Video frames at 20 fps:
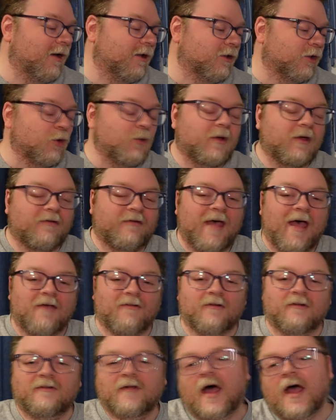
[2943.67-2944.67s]
Lucas
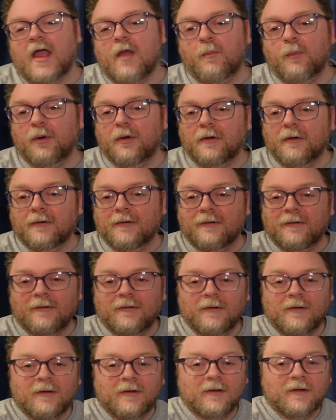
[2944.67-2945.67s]
has a type
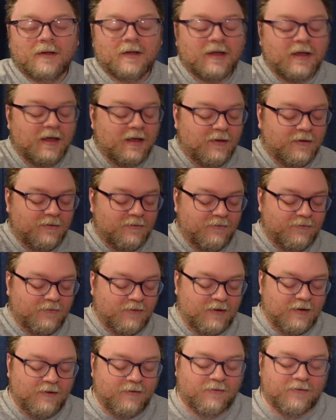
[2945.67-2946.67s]

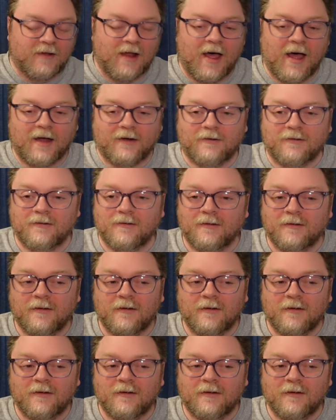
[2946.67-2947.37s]
is not